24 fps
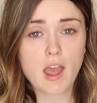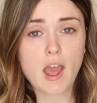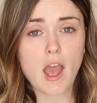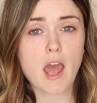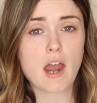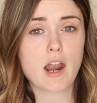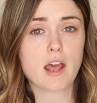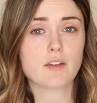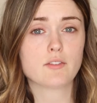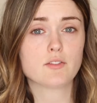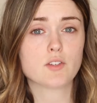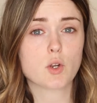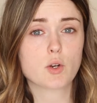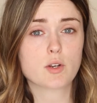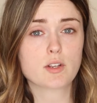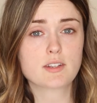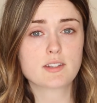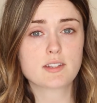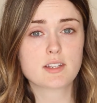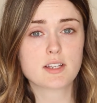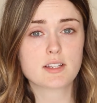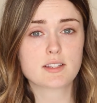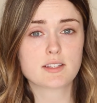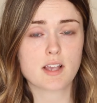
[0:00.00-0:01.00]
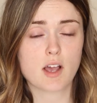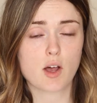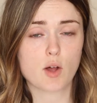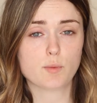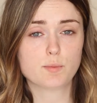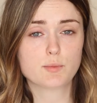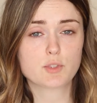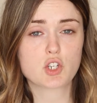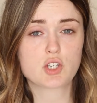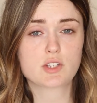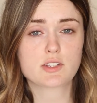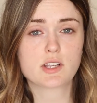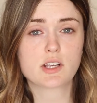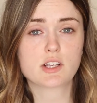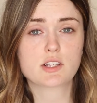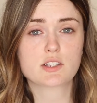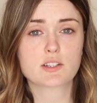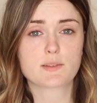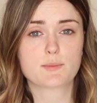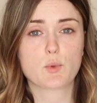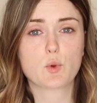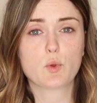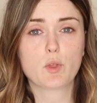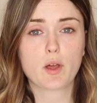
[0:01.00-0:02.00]
and I've noticed it's helped just like
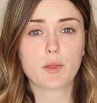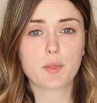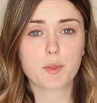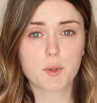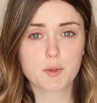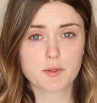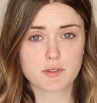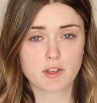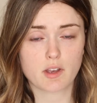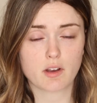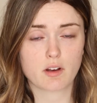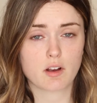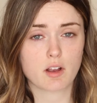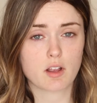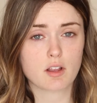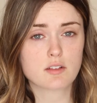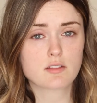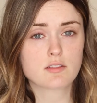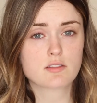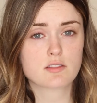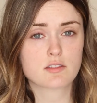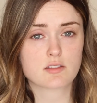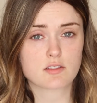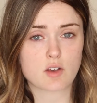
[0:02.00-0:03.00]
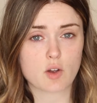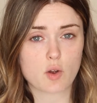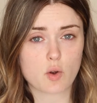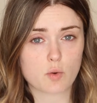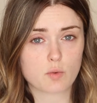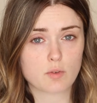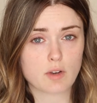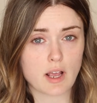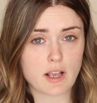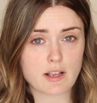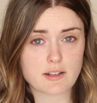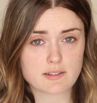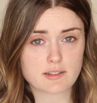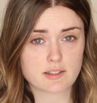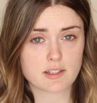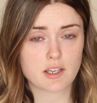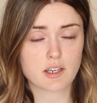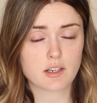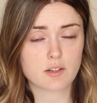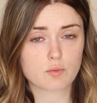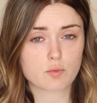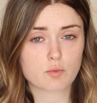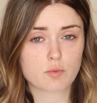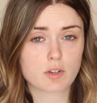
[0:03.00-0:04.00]
smooth out those areas so nicely
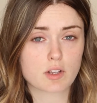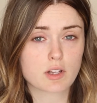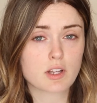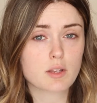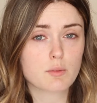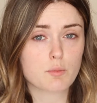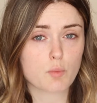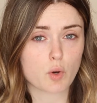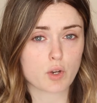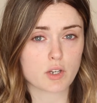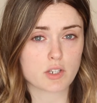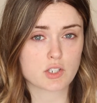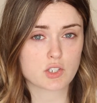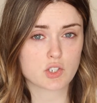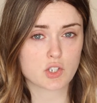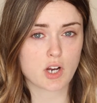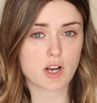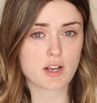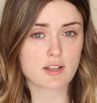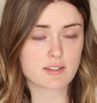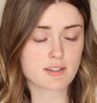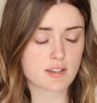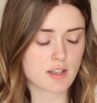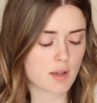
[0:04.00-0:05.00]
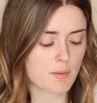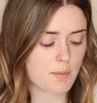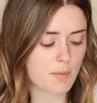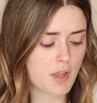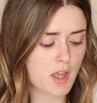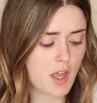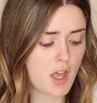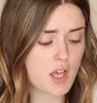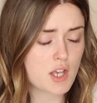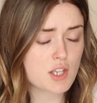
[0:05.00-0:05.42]
and really moisturize them,